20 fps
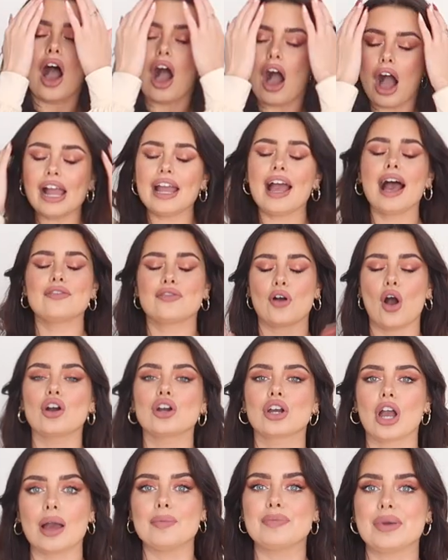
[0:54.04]
I have
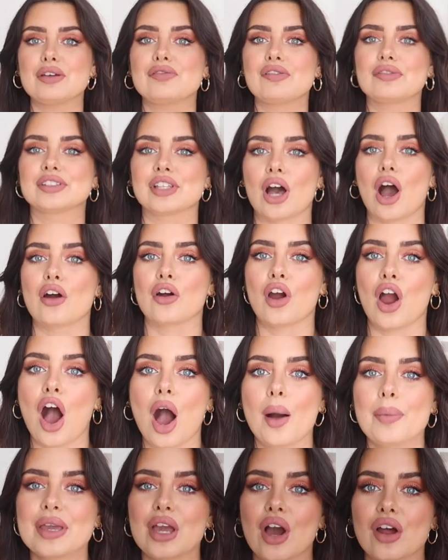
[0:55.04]
ongoing beef with Zara,
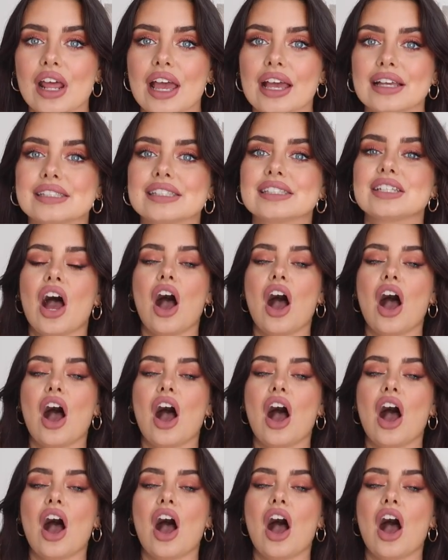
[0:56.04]
I'll be honest.